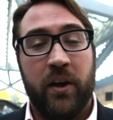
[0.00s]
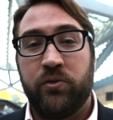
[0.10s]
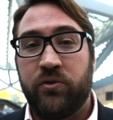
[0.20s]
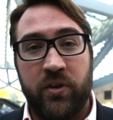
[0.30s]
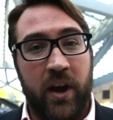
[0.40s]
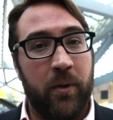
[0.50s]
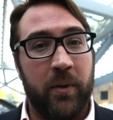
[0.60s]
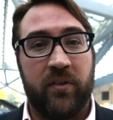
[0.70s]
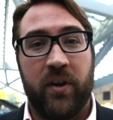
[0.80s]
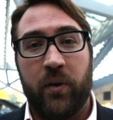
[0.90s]
share
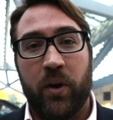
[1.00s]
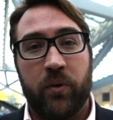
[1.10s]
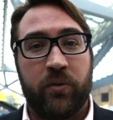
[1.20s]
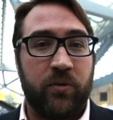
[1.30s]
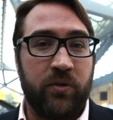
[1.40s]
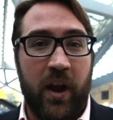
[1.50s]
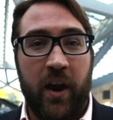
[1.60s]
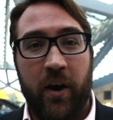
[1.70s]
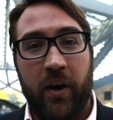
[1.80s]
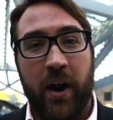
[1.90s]
materials,
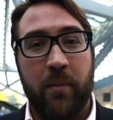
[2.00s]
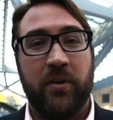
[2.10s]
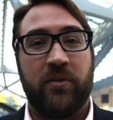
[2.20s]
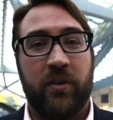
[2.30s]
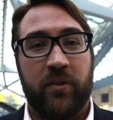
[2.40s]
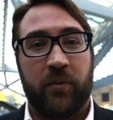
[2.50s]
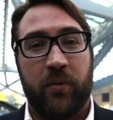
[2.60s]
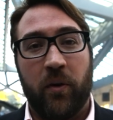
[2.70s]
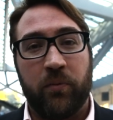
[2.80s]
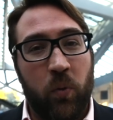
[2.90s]
share images of,
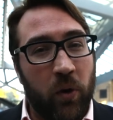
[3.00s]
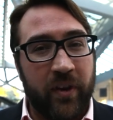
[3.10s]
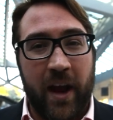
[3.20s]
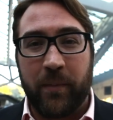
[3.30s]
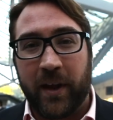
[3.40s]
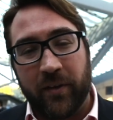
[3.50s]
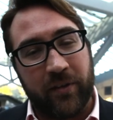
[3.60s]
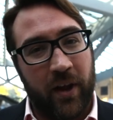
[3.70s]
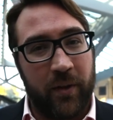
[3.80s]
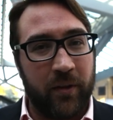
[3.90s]
of what's happening
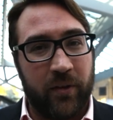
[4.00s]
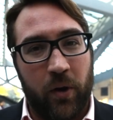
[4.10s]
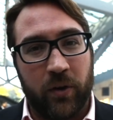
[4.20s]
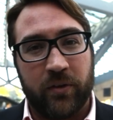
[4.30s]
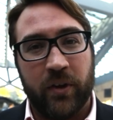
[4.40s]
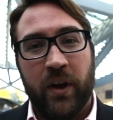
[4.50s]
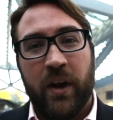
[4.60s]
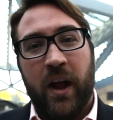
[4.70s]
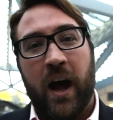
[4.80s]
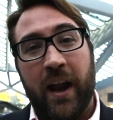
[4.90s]
inside the talks.
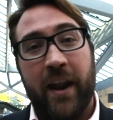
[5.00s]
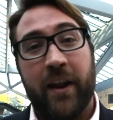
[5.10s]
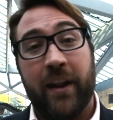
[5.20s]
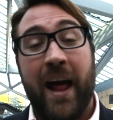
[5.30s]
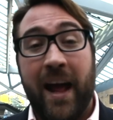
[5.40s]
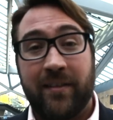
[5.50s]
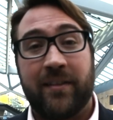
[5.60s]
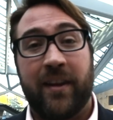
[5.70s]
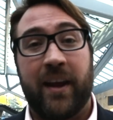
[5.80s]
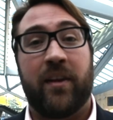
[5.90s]
And then the
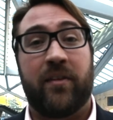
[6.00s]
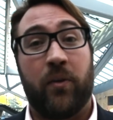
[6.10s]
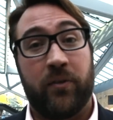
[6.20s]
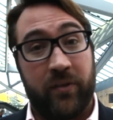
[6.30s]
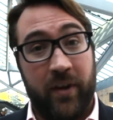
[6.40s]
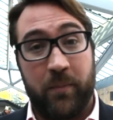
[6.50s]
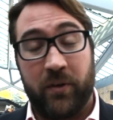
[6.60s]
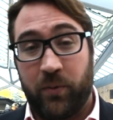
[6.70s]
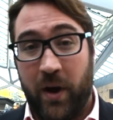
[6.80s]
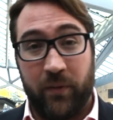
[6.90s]
last thing is on December
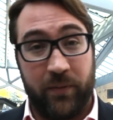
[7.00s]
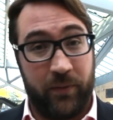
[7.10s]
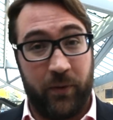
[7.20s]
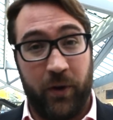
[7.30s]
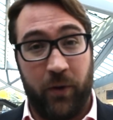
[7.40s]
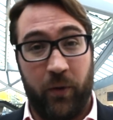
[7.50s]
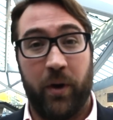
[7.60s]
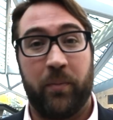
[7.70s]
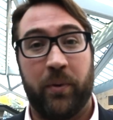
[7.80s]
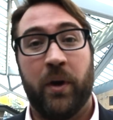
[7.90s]
12th, if you're in
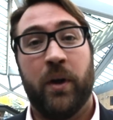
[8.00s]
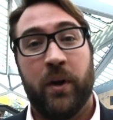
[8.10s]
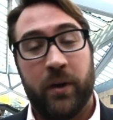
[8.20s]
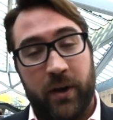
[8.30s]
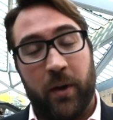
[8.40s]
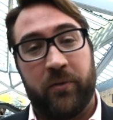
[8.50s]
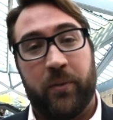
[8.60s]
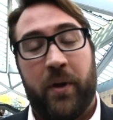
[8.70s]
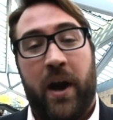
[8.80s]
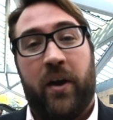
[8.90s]
Europe, come to
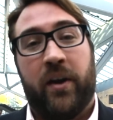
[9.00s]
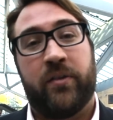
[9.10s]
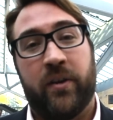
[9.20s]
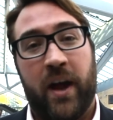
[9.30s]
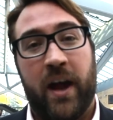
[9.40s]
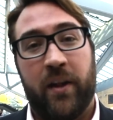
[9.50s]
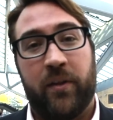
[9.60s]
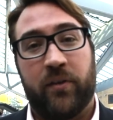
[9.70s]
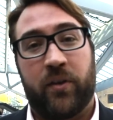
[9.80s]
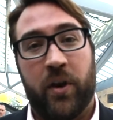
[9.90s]
Paris and
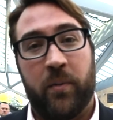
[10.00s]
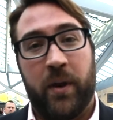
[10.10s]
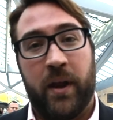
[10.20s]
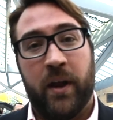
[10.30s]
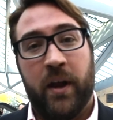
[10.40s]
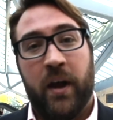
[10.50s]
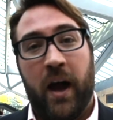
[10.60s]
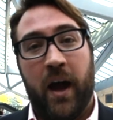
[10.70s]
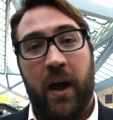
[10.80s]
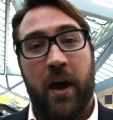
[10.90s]
there's going to be
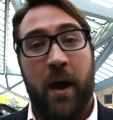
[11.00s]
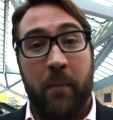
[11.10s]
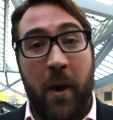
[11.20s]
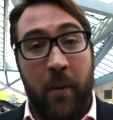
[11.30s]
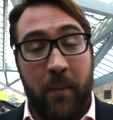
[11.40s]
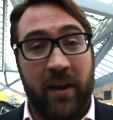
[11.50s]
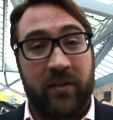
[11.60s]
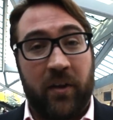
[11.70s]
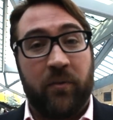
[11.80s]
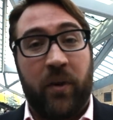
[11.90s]
uh, a, a, mass
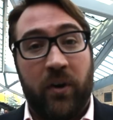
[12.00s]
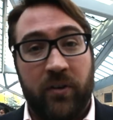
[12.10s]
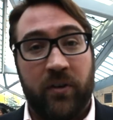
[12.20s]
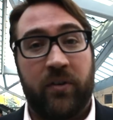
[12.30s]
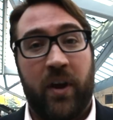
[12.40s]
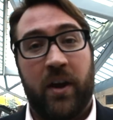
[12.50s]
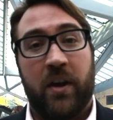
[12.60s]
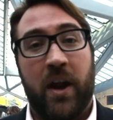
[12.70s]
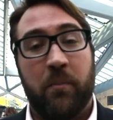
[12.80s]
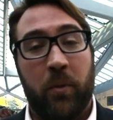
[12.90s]
convergence and,
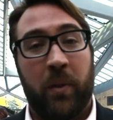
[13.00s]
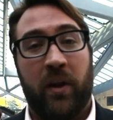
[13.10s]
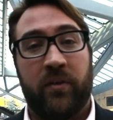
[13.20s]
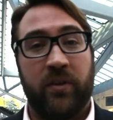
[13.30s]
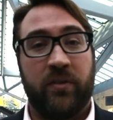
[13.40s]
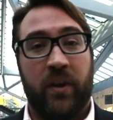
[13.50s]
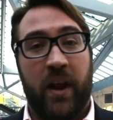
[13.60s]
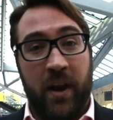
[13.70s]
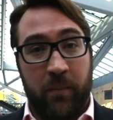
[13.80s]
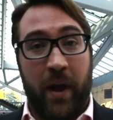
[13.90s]
and mobilization
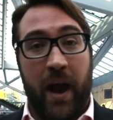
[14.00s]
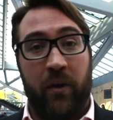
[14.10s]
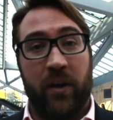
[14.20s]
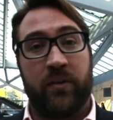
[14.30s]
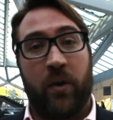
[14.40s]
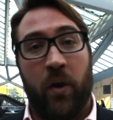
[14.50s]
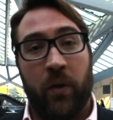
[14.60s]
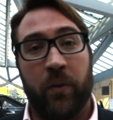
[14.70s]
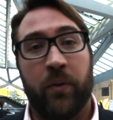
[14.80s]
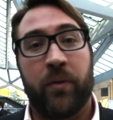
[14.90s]
in Paris
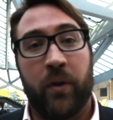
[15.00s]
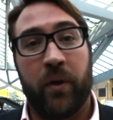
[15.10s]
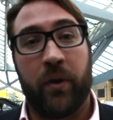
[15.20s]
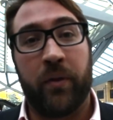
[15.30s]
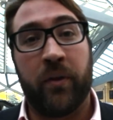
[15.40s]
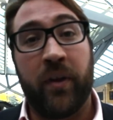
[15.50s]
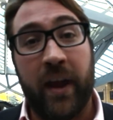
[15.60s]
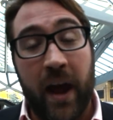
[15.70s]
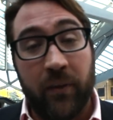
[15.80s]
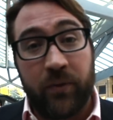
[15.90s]
on the, the
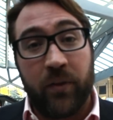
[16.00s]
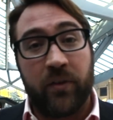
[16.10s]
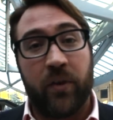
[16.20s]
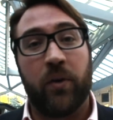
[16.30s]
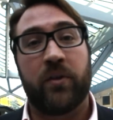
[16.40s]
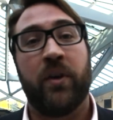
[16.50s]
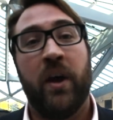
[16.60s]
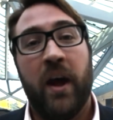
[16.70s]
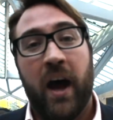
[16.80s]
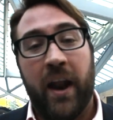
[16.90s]
day after the talks.
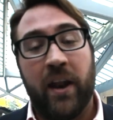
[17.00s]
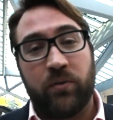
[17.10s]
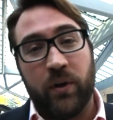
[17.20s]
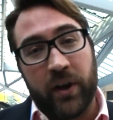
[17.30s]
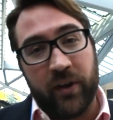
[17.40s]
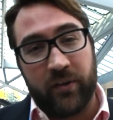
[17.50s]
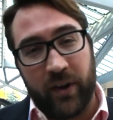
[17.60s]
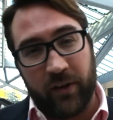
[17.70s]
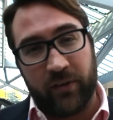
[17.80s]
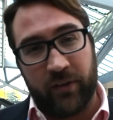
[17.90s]
And that's really going to
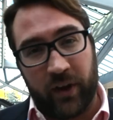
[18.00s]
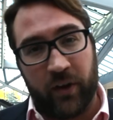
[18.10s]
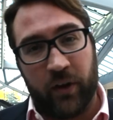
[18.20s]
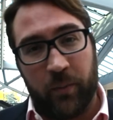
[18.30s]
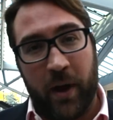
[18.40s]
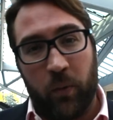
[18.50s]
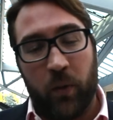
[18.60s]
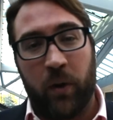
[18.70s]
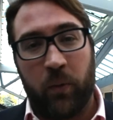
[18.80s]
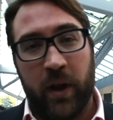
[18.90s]
send a signal about
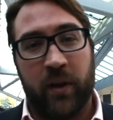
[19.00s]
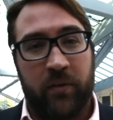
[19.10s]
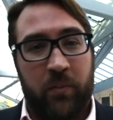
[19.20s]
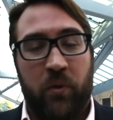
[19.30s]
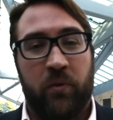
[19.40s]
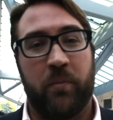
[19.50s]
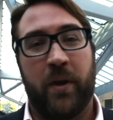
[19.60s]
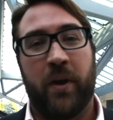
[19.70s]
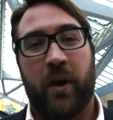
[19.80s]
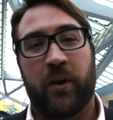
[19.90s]
where we as a
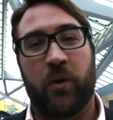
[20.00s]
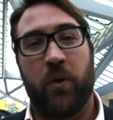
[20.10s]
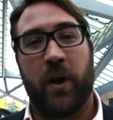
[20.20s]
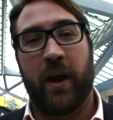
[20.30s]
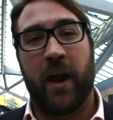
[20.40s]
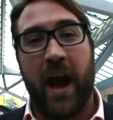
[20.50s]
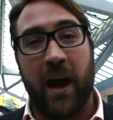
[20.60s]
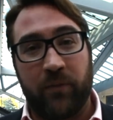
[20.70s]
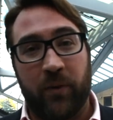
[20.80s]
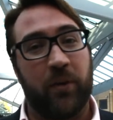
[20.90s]
movement are going
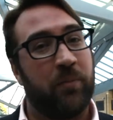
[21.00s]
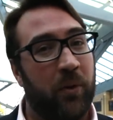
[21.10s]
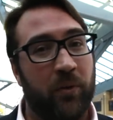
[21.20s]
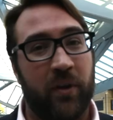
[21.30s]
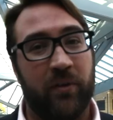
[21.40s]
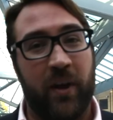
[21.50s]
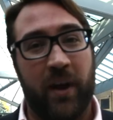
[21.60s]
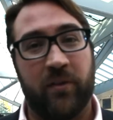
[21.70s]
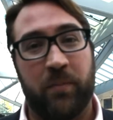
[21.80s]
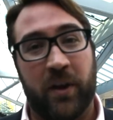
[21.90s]
after this process
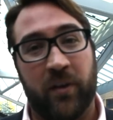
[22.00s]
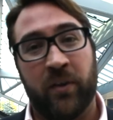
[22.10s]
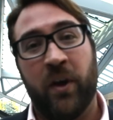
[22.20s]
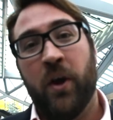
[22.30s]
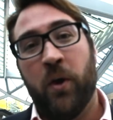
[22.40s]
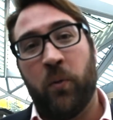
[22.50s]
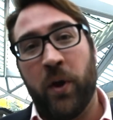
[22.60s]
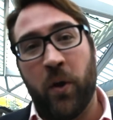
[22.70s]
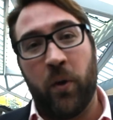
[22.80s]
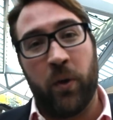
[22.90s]
ends because we
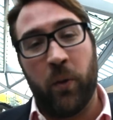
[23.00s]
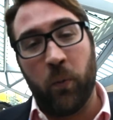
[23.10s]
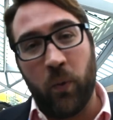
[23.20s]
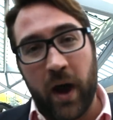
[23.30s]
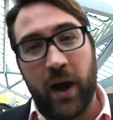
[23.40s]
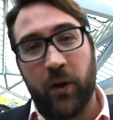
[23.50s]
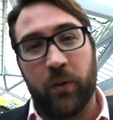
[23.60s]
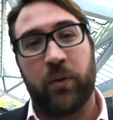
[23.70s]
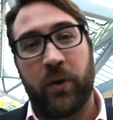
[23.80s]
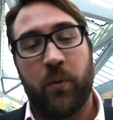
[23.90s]
know that
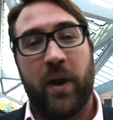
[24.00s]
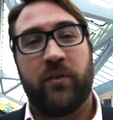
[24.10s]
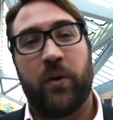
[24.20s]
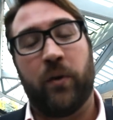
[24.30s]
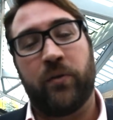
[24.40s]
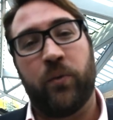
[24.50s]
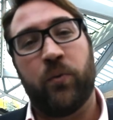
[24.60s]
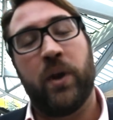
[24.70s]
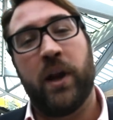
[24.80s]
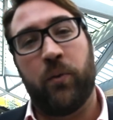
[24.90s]
while the UN talks are
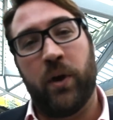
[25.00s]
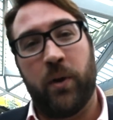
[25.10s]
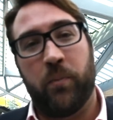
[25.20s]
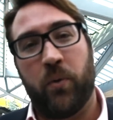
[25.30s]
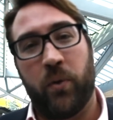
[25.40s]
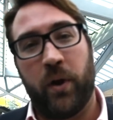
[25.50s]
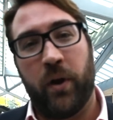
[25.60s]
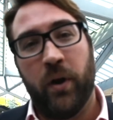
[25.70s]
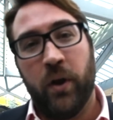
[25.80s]
really, really important,